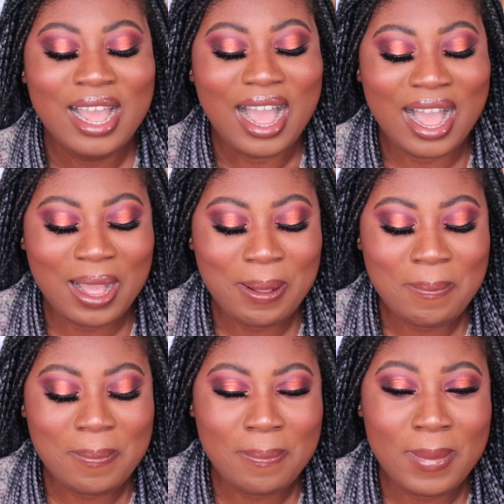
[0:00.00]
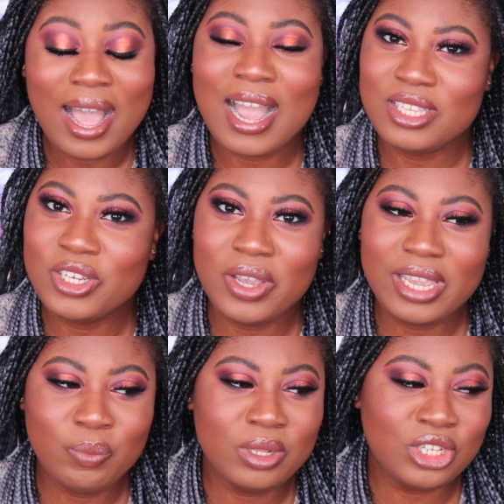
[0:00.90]
I had to go
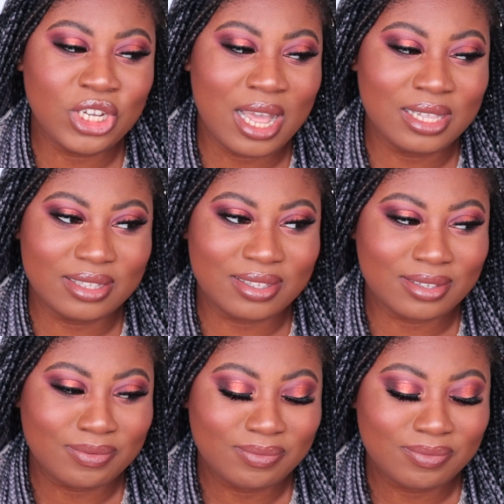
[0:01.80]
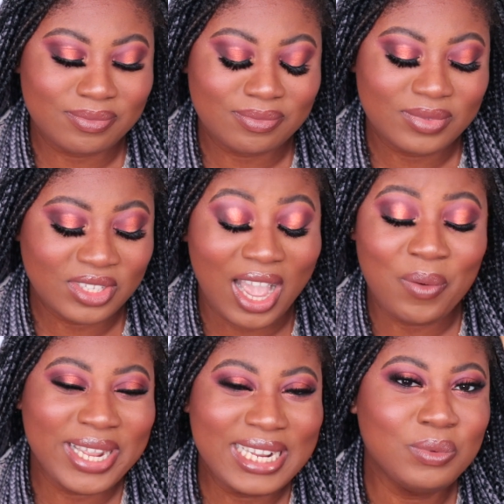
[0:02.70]
in with Charlotte's. So I
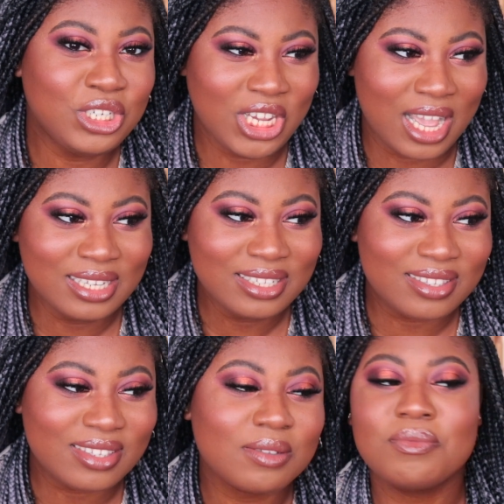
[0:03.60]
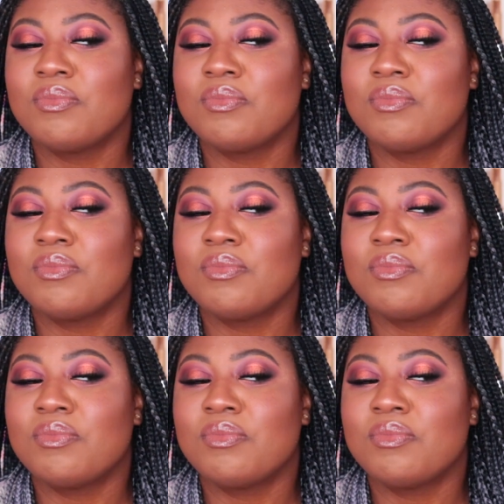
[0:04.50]
went in with Charlotte's